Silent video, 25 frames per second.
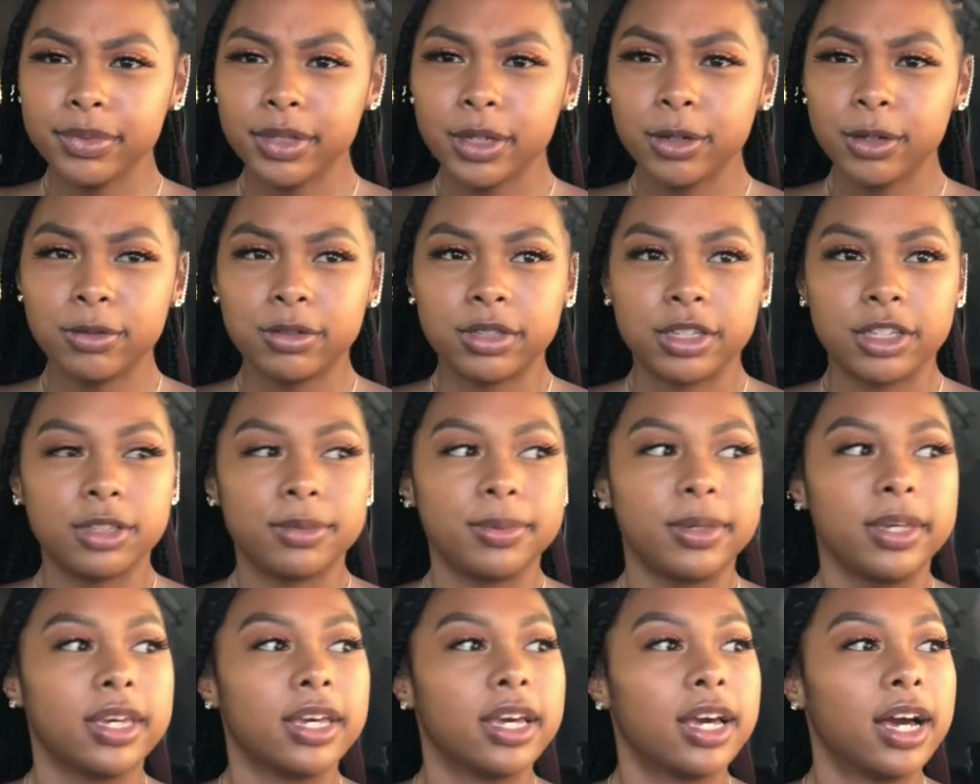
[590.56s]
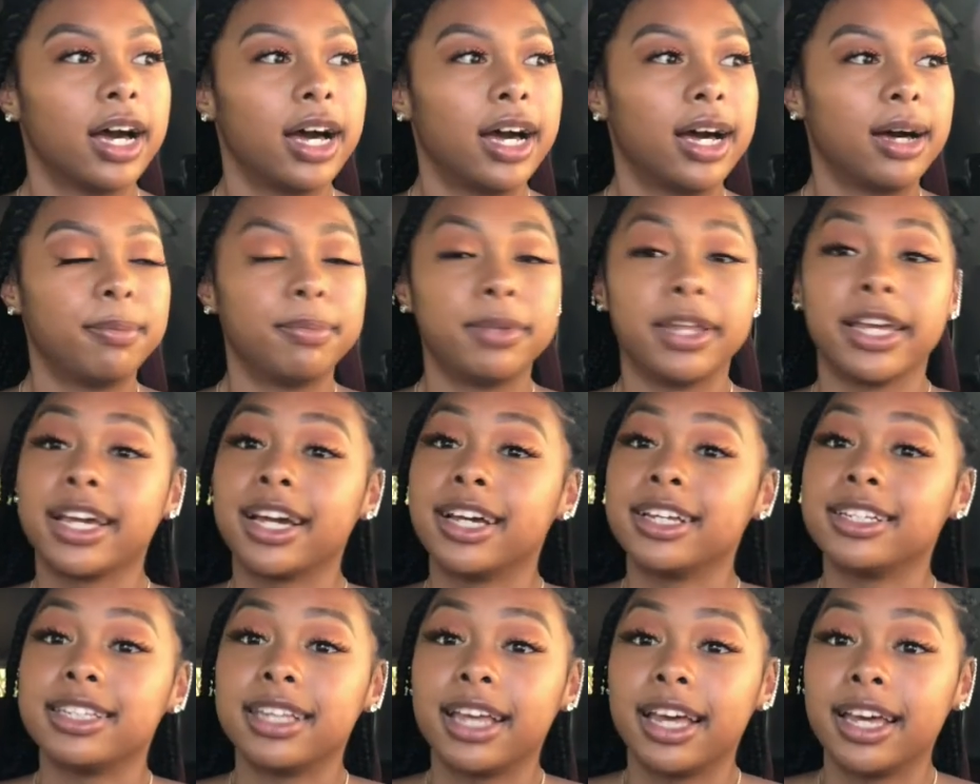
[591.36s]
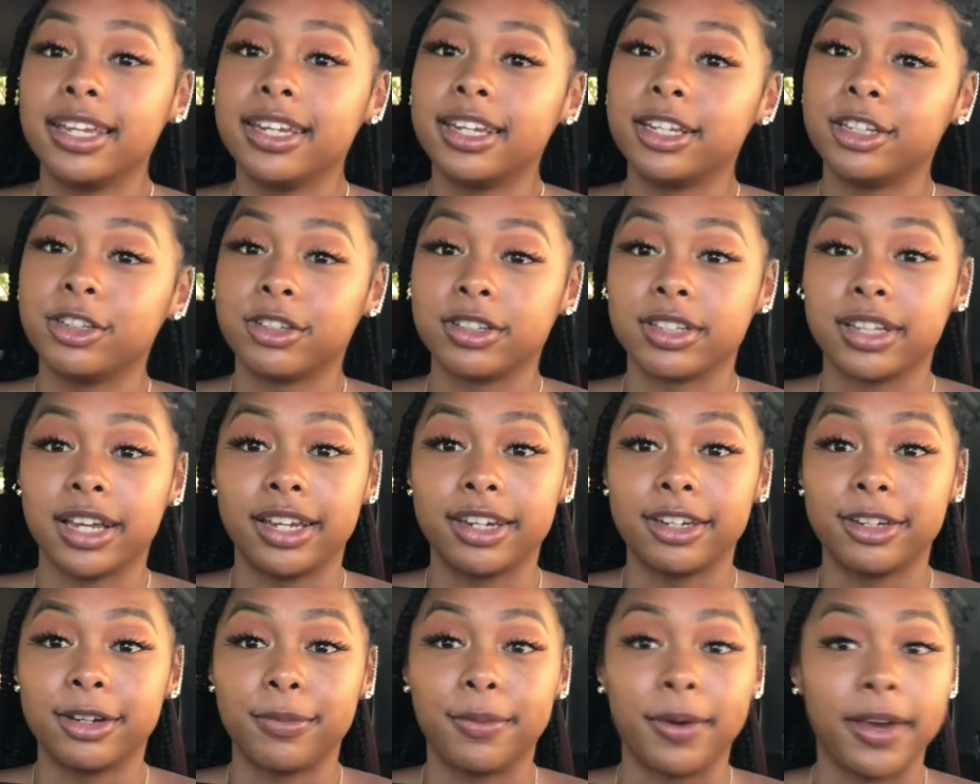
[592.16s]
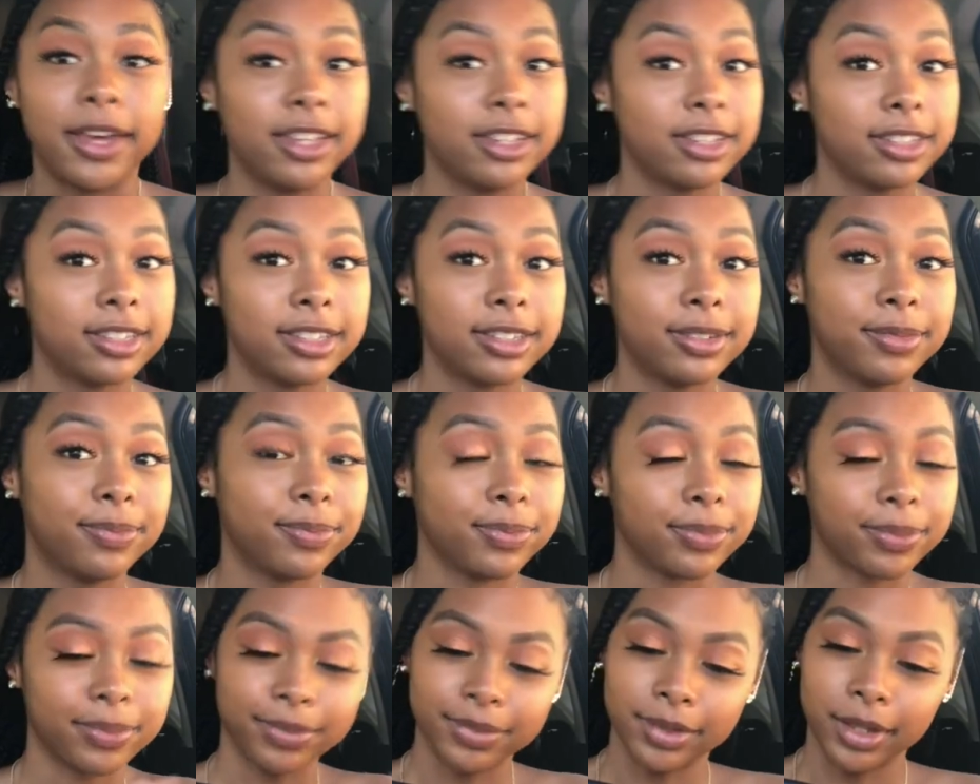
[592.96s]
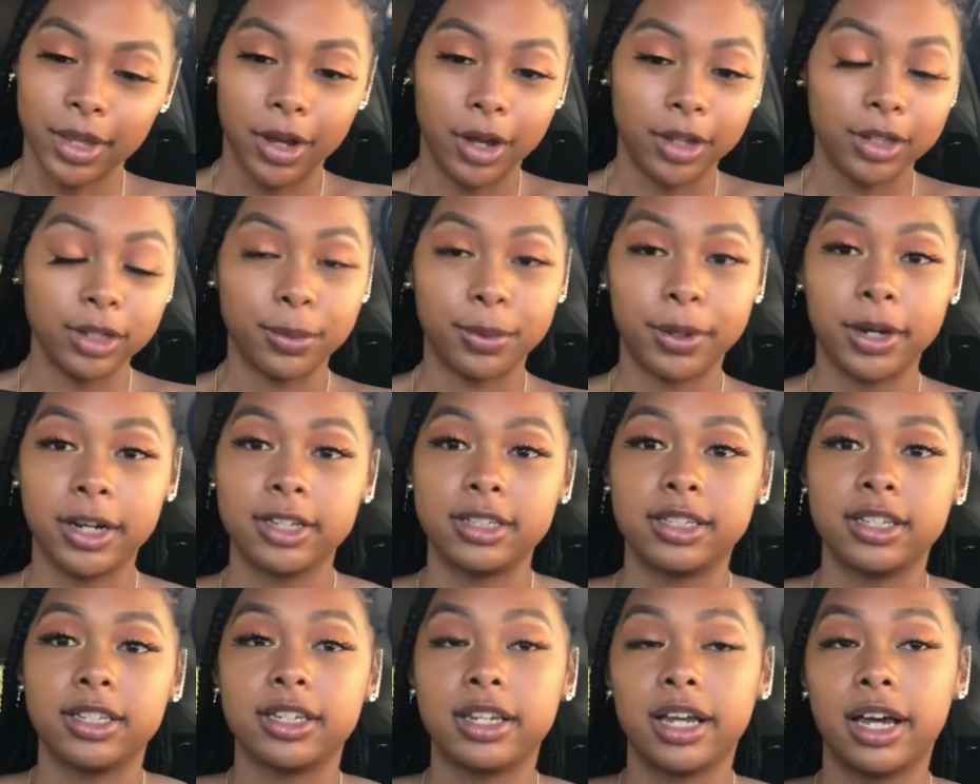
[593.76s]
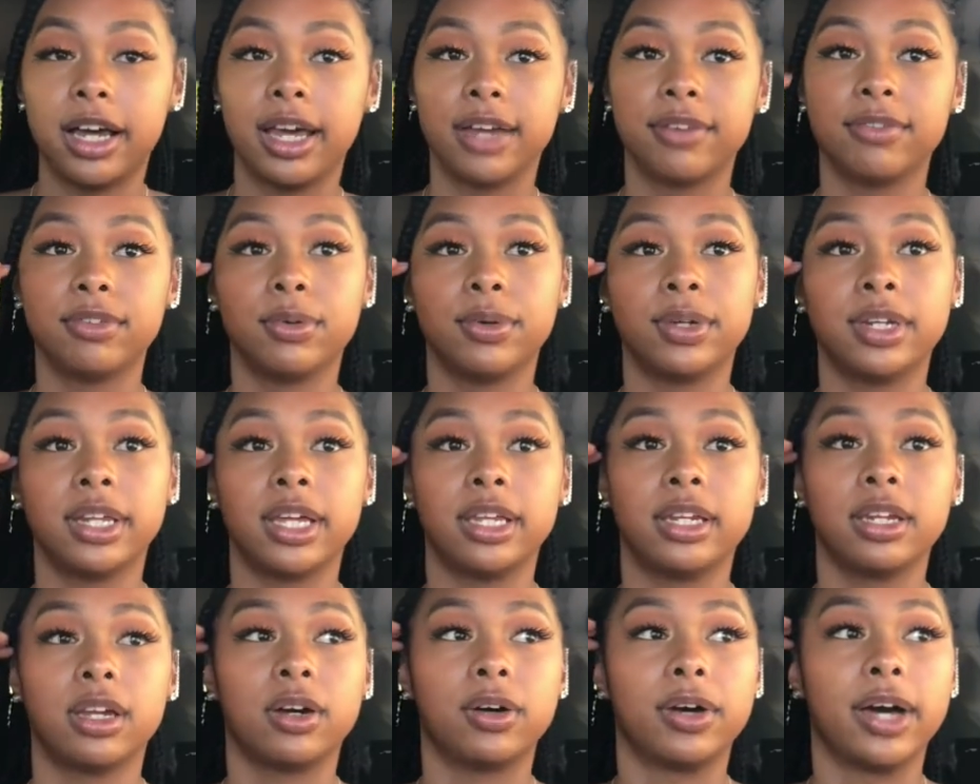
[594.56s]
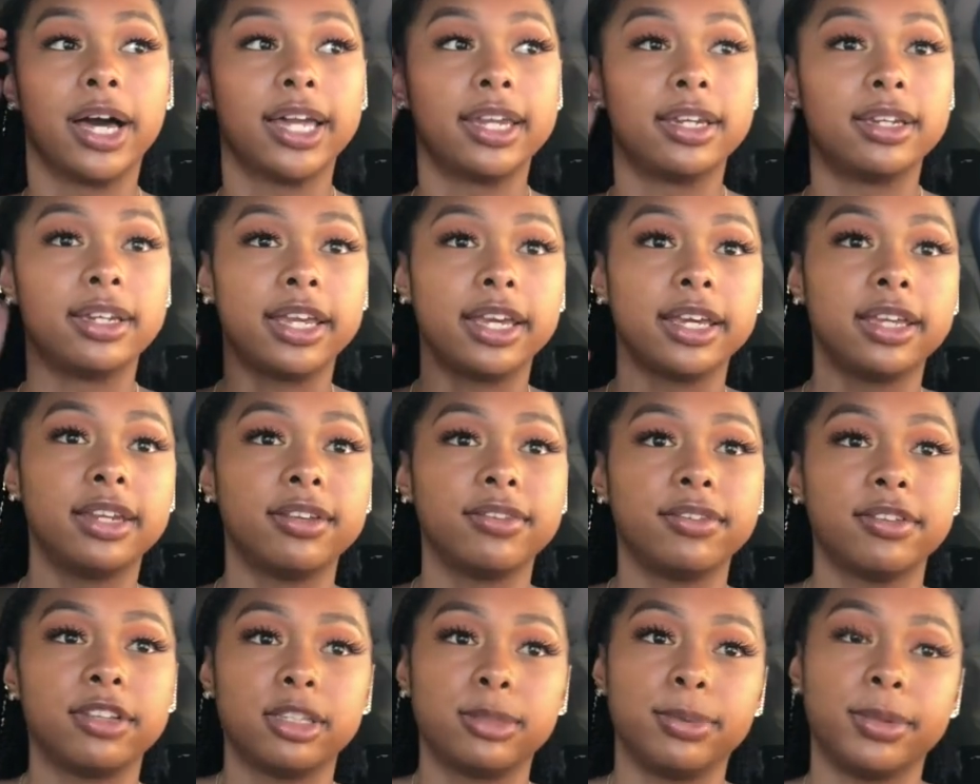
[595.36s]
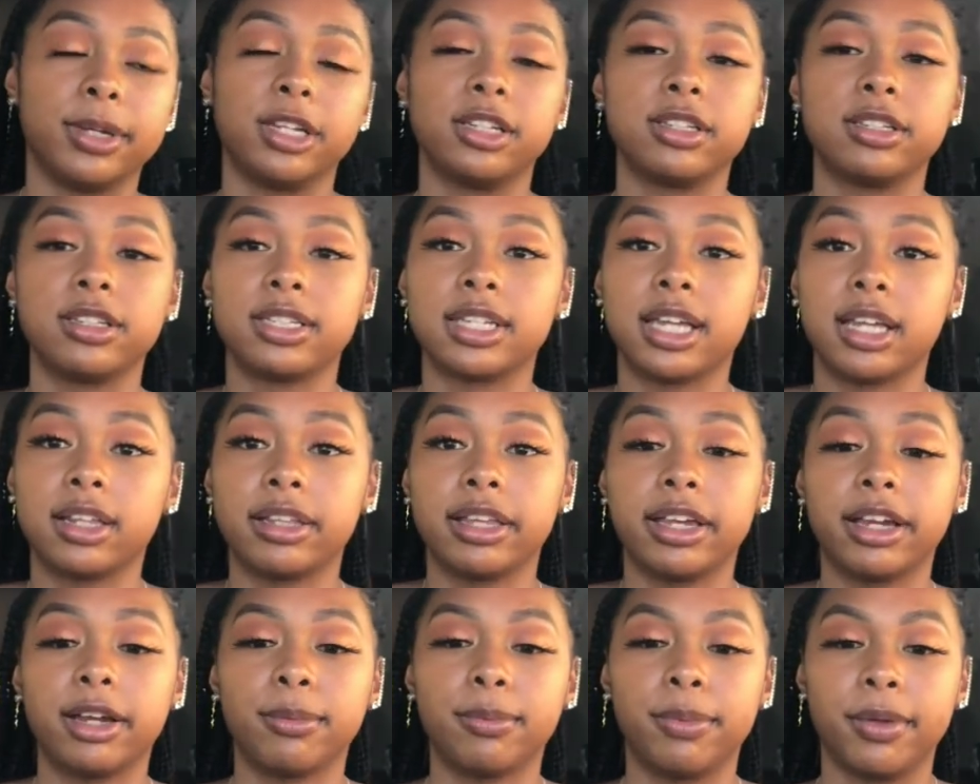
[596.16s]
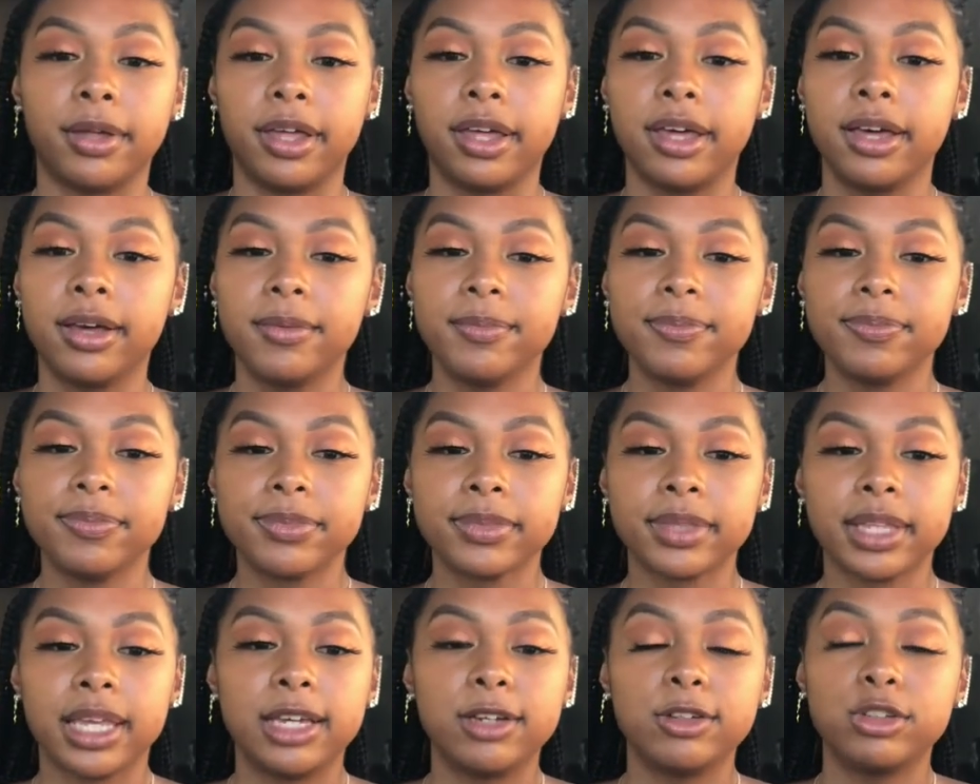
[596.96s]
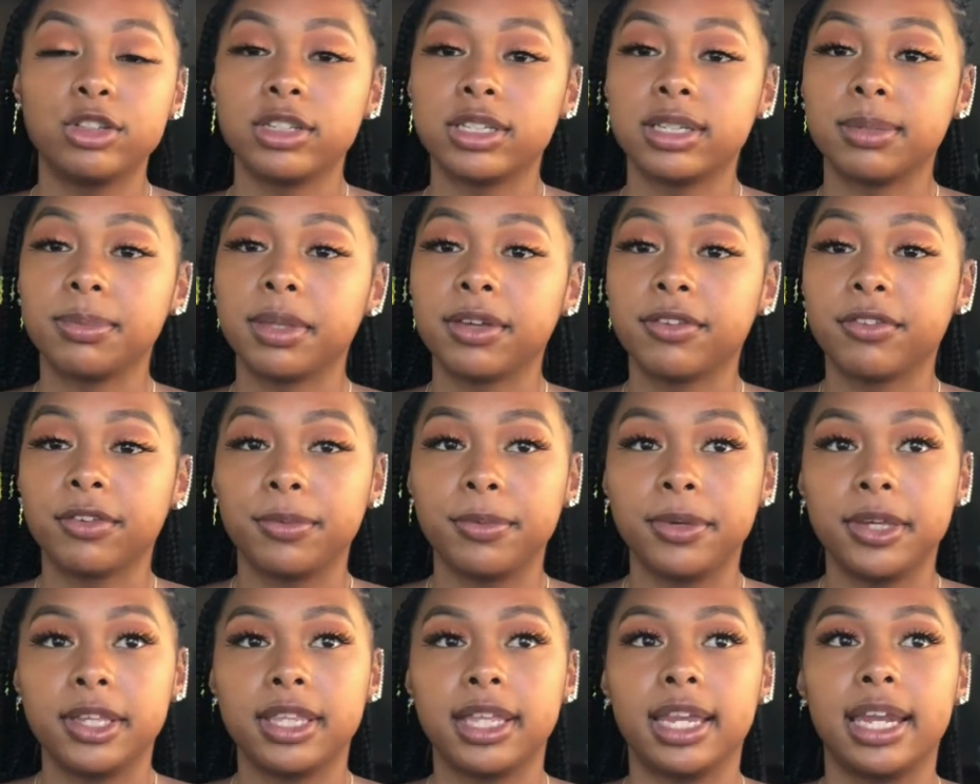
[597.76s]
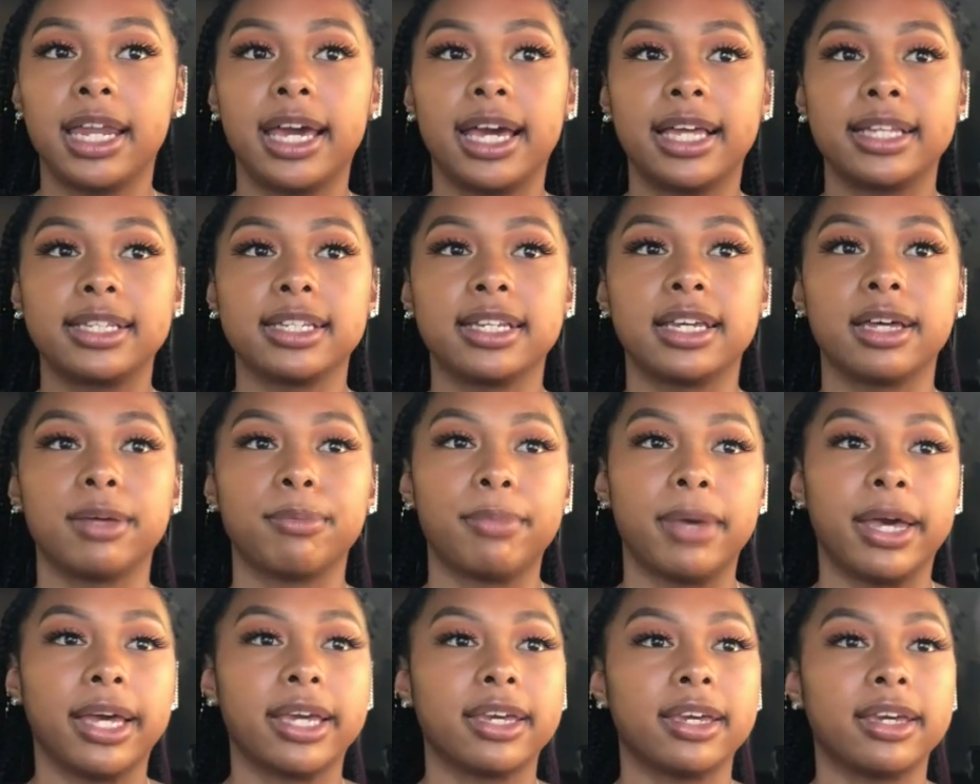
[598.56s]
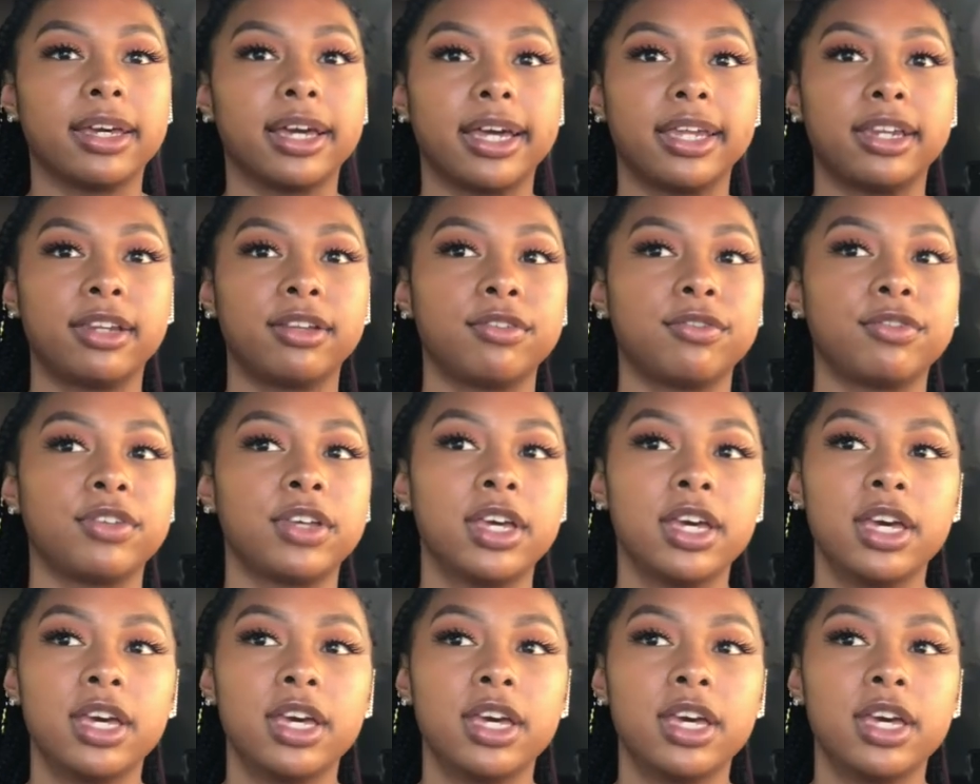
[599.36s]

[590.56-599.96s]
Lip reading: it just kind of depends on the person. Not everyone I know had negative experiences out there, but it was just something for me that I had to come back and kind of